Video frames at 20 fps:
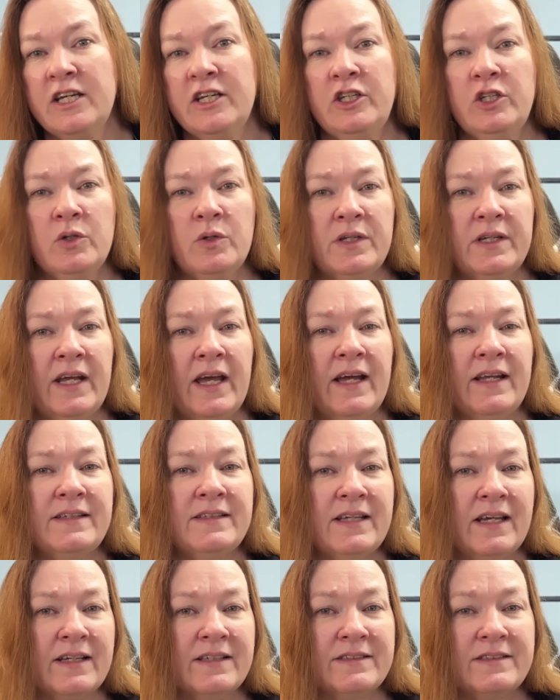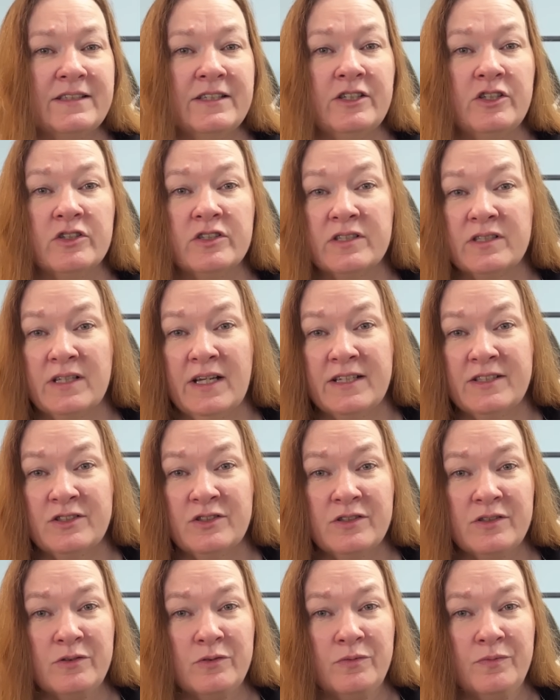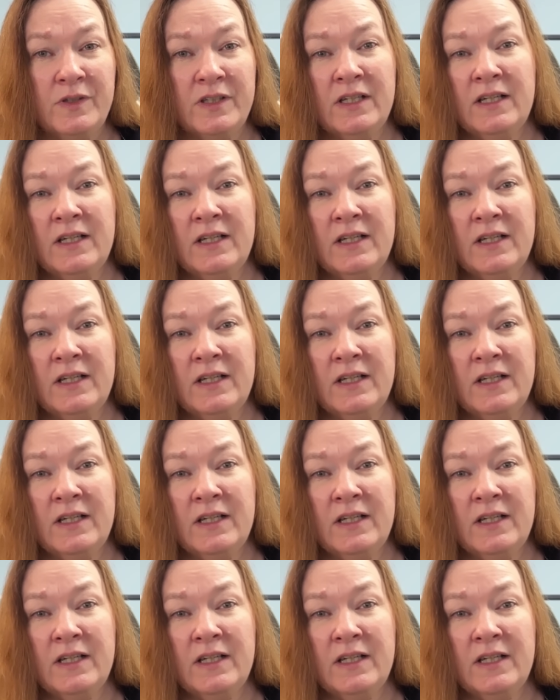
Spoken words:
You can add text in your slicer,